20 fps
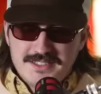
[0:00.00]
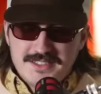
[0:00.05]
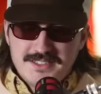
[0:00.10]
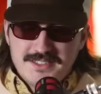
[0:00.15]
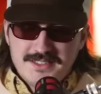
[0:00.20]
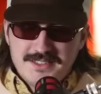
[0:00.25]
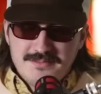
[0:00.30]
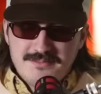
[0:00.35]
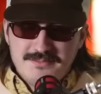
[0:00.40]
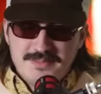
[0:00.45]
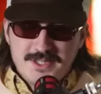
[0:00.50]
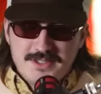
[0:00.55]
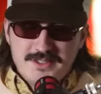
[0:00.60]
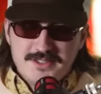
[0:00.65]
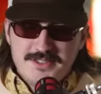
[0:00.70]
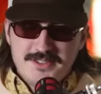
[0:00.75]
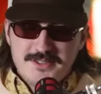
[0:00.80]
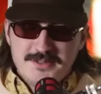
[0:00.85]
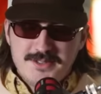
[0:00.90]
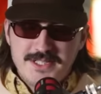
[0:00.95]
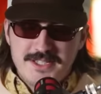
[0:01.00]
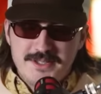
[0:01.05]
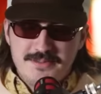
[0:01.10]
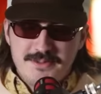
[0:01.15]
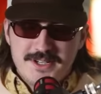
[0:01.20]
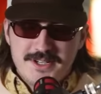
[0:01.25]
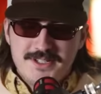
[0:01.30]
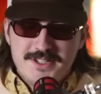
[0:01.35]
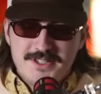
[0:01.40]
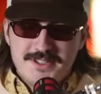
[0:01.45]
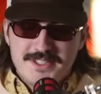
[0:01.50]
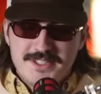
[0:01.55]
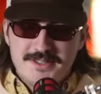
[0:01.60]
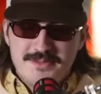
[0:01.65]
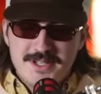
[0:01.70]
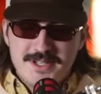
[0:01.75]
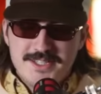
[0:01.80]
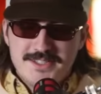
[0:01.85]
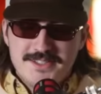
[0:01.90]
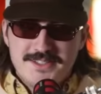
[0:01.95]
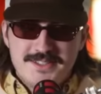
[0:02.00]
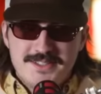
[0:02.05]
But also, we spared no expense,